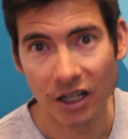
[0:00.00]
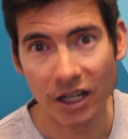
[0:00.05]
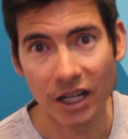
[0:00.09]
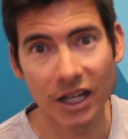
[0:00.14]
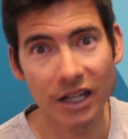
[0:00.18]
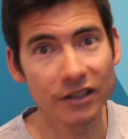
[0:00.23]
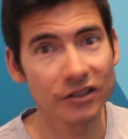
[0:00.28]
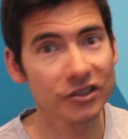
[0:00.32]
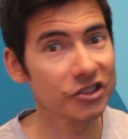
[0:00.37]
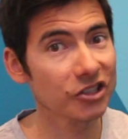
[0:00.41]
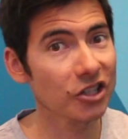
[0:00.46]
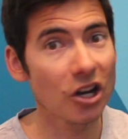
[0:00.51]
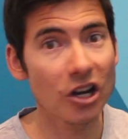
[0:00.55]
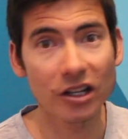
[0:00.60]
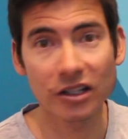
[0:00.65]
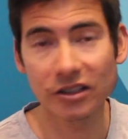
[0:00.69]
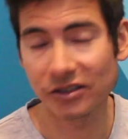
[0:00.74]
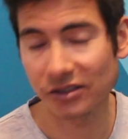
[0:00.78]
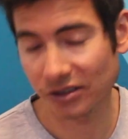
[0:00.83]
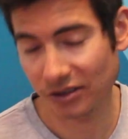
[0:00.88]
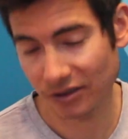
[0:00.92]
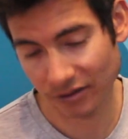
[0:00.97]
And
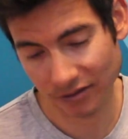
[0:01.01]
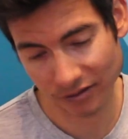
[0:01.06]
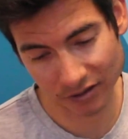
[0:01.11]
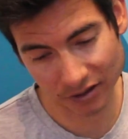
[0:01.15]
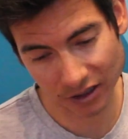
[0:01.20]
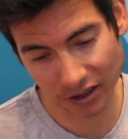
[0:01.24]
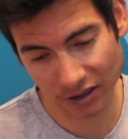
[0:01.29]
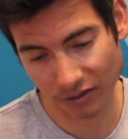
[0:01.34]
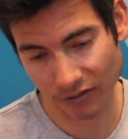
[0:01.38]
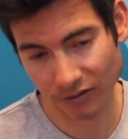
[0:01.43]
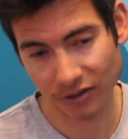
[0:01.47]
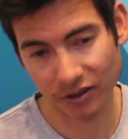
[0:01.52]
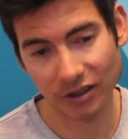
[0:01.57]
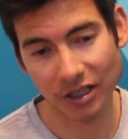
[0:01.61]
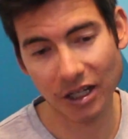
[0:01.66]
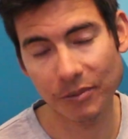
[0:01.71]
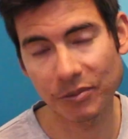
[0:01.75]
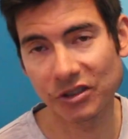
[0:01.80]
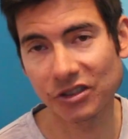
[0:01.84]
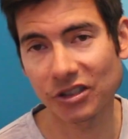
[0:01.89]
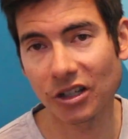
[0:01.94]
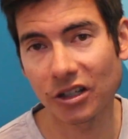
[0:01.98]
socks, you know, the
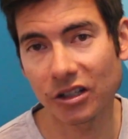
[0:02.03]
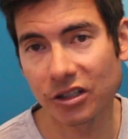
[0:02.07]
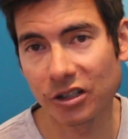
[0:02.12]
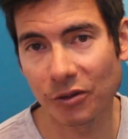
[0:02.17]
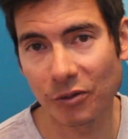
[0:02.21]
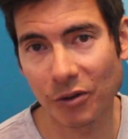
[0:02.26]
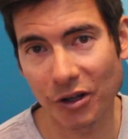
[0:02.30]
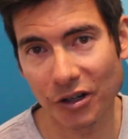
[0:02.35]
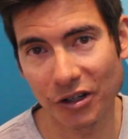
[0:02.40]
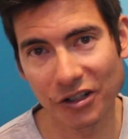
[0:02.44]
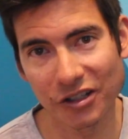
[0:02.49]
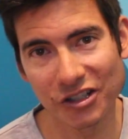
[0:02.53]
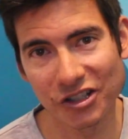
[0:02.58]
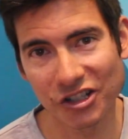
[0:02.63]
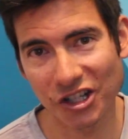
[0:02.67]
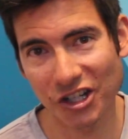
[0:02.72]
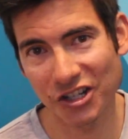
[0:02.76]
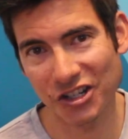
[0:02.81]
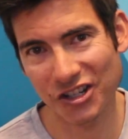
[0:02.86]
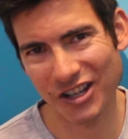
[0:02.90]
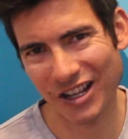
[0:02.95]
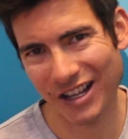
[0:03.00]
type of socks you're wearing could
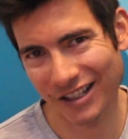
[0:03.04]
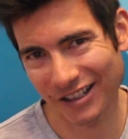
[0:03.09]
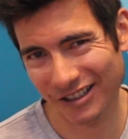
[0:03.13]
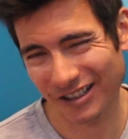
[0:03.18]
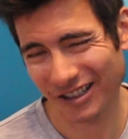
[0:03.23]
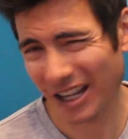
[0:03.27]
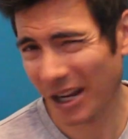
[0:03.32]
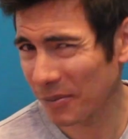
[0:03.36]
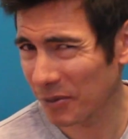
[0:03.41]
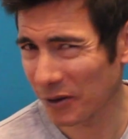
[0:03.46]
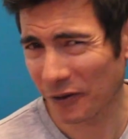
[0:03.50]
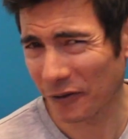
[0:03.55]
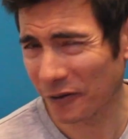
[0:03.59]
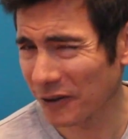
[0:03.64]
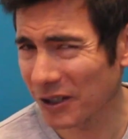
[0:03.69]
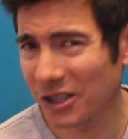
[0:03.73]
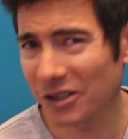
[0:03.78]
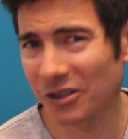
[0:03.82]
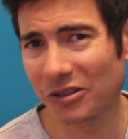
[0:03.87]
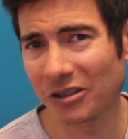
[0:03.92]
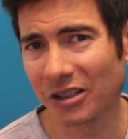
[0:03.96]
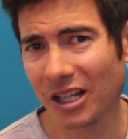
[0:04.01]
change that type of
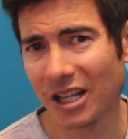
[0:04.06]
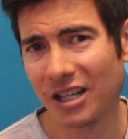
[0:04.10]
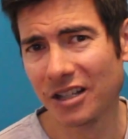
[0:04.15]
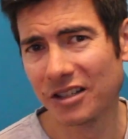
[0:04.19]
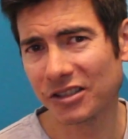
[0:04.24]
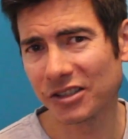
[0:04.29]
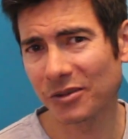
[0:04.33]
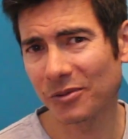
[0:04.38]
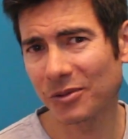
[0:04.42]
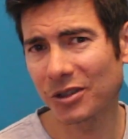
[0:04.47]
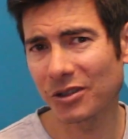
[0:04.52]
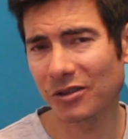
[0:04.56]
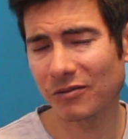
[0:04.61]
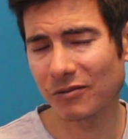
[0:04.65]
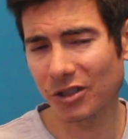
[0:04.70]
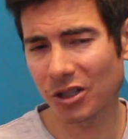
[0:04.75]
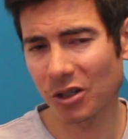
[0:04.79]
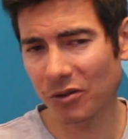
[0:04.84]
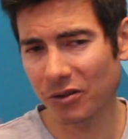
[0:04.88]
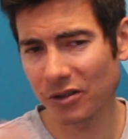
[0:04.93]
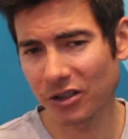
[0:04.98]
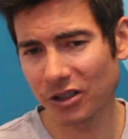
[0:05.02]
feel. So when you
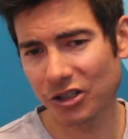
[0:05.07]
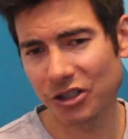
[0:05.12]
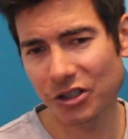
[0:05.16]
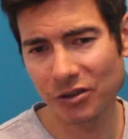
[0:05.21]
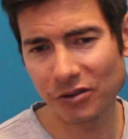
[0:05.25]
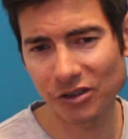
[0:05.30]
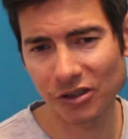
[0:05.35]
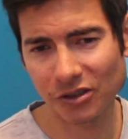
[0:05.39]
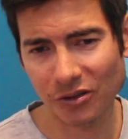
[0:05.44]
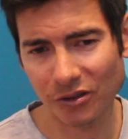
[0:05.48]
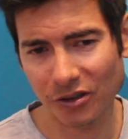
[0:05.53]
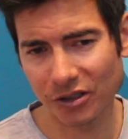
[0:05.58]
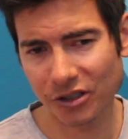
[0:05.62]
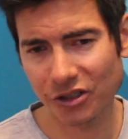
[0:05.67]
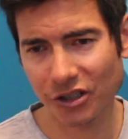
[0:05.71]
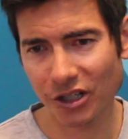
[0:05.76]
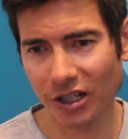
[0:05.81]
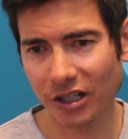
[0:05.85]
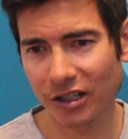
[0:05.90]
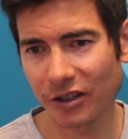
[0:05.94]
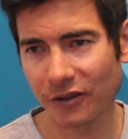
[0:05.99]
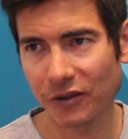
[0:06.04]
go into a shoe store, you
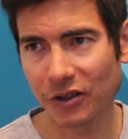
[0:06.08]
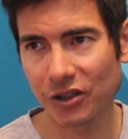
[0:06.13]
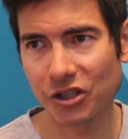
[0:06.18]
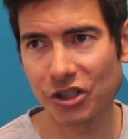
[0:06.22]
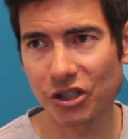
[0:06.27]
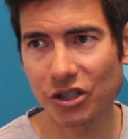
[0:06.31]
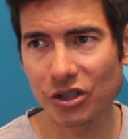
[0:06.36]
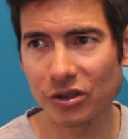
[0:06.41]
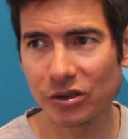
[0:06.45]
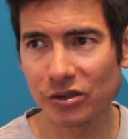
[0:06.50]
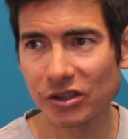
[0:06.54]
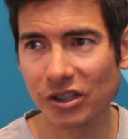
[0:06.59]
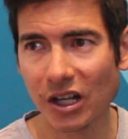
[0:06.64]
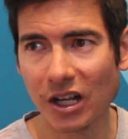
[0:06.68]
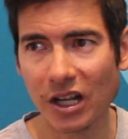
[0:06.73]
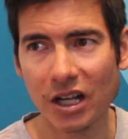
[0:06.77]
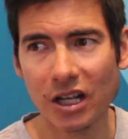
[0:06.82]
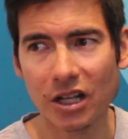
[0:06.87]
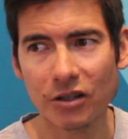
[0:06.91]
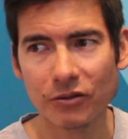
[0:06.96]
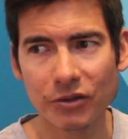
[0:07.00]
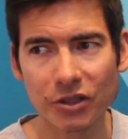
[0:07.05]
try on different shoes,
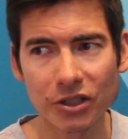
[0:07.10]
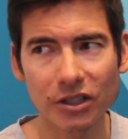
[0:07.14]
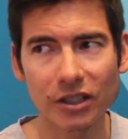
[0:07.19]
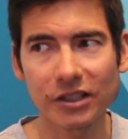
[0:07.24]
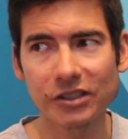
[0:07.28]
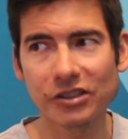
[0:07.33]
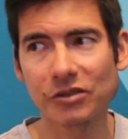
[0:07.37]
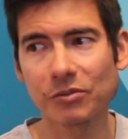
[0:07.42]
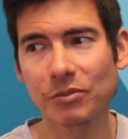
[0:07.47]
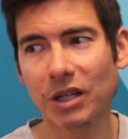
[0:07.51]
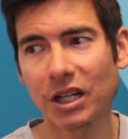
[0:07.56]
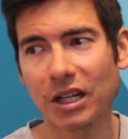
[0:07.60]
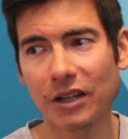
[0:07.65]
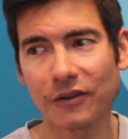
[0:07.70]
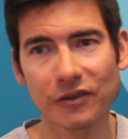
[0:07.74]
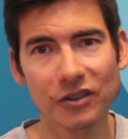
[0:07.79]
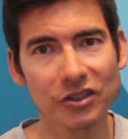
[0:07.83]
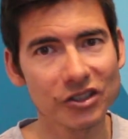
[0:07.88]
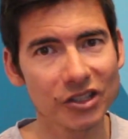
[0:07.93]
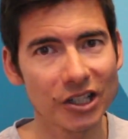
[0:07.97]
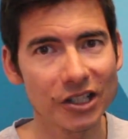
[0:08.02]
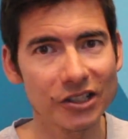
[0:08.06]
realize you might have
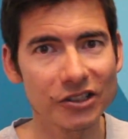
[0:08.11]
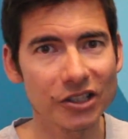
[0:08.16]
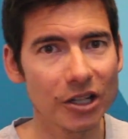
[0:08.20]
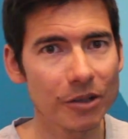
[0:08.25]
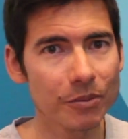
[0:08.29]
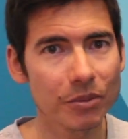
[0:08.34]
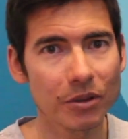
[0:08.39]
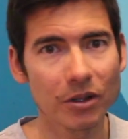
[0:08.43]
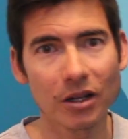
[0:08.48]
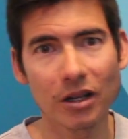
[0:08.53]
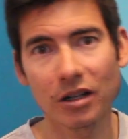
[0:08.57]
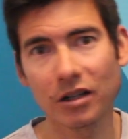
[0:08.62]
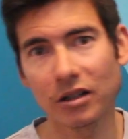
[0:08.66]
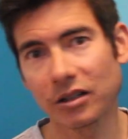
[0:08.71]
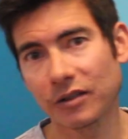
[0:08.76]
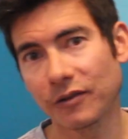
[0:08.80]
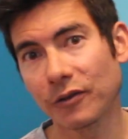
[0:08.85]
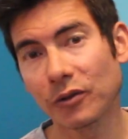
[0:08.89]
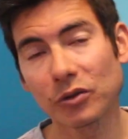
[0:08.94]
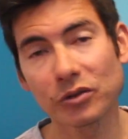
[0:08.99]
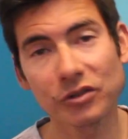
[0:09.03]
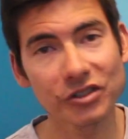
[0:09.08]
to size up
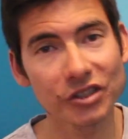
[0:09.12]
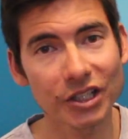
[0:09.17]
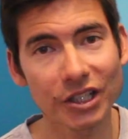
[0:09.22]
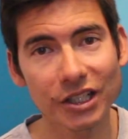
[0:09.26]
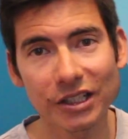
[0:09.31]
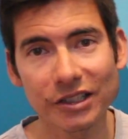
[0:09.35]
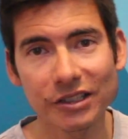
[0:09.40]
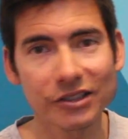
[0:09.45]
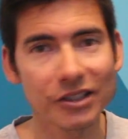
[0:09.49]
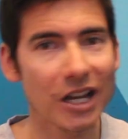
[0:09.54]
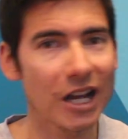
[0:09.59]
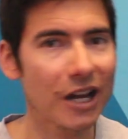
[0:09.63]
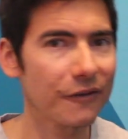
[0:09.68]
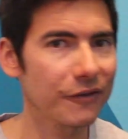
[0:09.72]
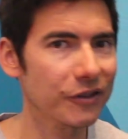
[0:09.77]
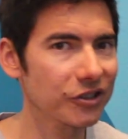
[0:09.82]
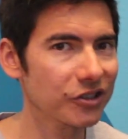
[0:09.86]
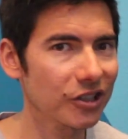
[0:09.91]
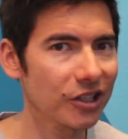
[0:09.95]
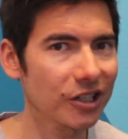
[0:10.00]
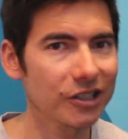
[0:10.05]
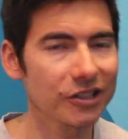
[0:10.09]
a full size, half
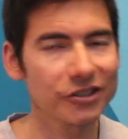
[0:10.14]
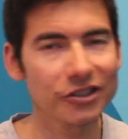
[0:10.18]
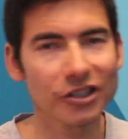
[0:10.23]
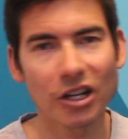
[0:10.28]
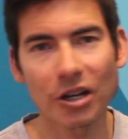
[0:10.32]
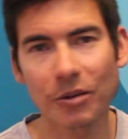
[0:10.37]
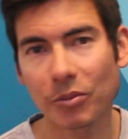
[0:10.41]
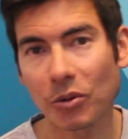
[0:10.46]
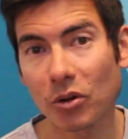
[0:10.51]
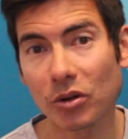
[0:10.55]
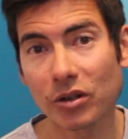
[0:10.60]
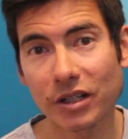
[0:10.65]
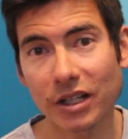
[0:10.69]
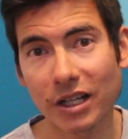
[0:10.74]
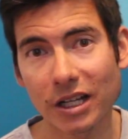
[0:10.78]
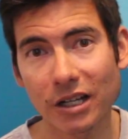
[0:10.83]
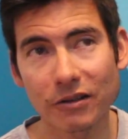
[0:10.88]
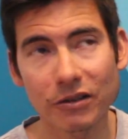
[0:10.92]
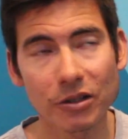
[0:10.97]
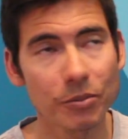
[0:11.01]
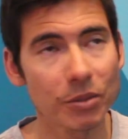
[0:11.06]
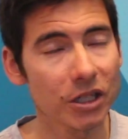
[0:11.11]
a size up or
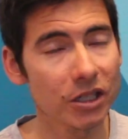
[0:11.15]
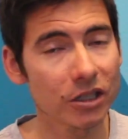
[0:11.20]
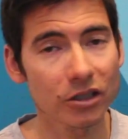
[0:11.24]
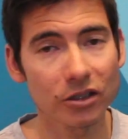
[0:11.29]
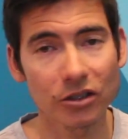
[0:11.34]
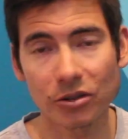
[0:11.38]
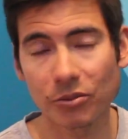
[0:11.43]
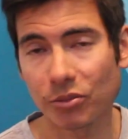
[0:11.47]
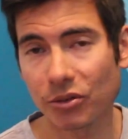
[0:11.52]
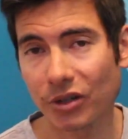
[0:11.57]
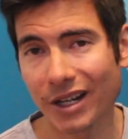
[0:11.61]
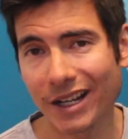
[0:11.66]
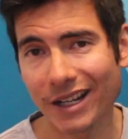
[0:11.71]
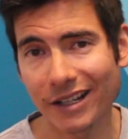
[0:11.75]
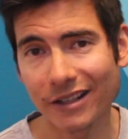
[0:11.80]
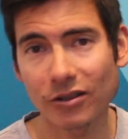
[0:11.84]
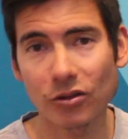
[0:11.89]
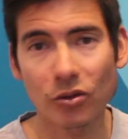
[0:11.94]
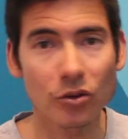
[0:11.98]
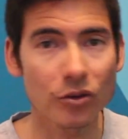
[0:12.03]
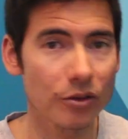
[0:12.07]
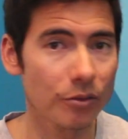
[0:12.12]
down depending on the
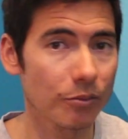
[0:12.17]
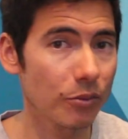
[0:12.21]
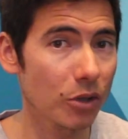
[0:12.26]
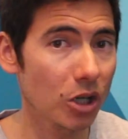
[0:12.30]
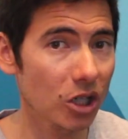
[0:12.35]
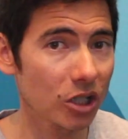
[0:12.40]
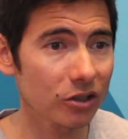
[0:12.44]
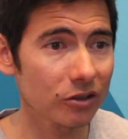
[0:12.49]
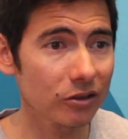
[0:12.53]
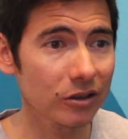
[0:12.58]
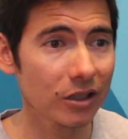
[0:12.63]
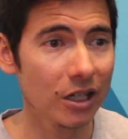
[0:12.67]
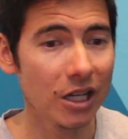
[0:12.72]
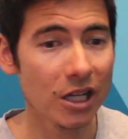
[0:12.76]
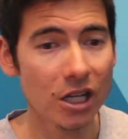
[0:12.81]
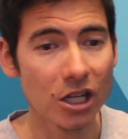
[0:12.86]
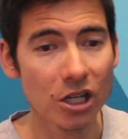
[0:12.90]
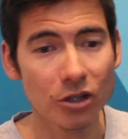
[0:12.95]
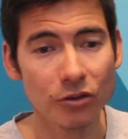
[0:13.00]
brand or the model.